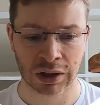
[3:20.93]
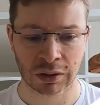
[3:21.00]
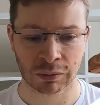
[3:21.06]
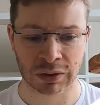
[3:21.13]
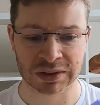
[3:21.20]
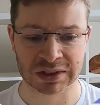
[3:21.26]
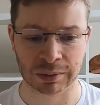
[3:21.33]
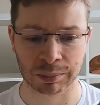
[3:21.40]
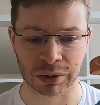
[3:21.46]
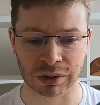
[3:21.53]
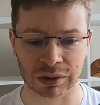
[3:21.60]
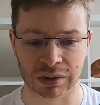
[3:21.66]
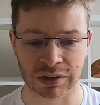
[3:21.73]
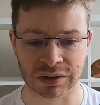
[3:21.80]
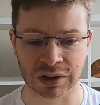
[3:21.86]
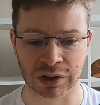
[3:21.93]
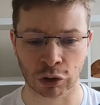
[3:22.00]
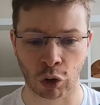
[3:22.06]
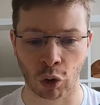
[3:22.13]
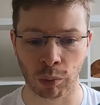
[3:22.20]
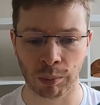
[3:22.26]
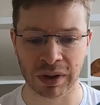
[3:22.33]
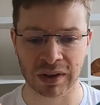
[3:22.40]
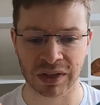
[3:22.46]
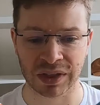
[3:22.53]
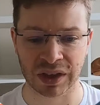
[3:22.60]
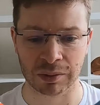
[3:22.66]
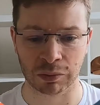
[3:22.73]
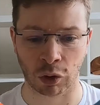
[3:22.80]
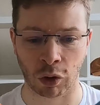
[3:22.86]
For example, the GrowBig
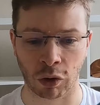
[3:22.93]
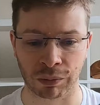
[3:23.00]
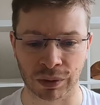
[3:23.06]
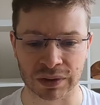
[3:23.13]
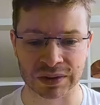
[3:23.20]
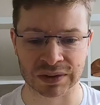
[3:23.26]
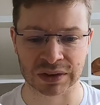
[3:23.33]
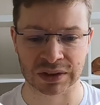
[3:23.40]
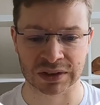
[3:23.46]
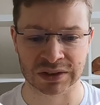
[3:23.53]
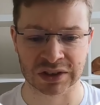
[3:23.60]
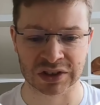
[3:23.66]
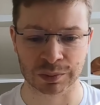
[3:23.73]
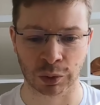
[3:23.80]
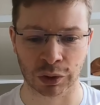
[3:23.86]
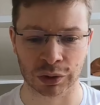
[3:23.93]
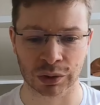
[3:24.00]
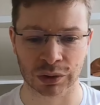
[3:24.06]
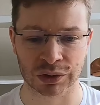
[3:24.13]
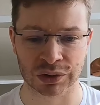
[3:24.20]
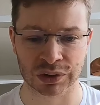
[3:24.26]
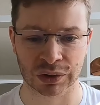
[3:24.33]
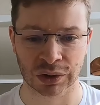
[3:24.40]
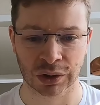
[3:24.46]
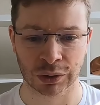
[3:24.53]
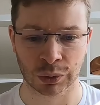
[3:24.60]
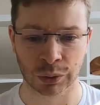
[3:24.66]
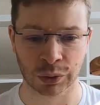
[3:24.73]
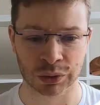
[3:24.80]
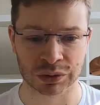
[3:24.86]
theme offers these modules
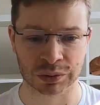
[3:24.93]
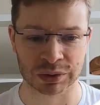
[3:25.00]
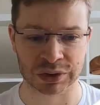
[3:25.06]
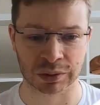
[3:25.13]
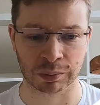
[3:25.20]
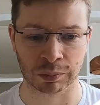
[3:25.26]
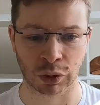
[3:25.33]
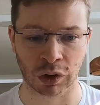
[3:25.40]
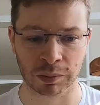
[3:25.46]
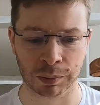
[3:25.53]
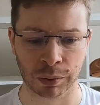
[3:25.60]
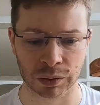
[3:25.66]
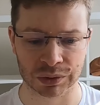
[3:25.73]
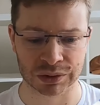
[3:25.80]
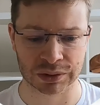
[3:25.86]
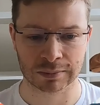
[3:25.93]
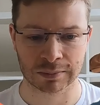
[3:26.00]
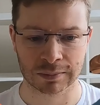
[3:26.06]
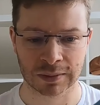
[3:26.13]
to use with a blog post.